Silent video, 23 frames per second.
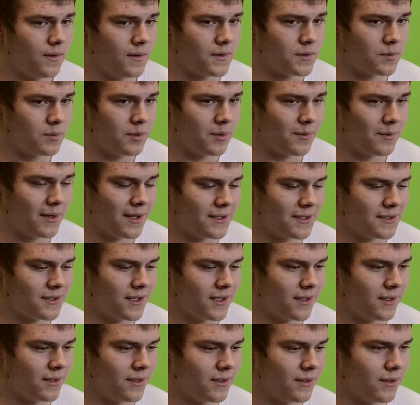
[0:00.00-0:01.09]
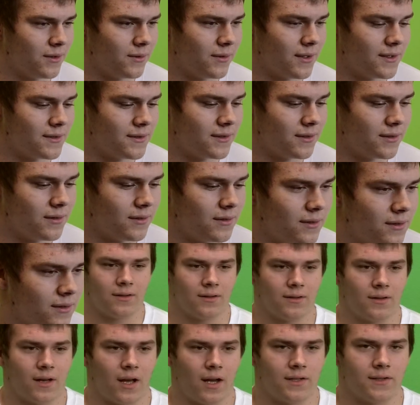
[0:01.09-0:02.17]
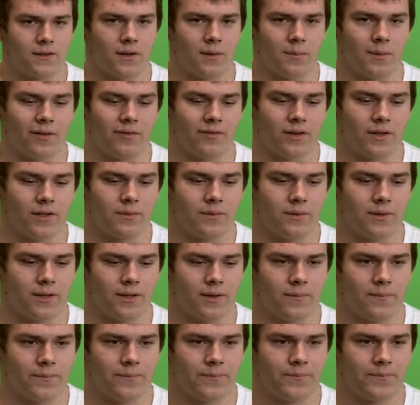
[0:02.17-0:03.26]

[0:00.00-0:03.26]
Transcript: This will be my second year wrestling. I started my freshman year.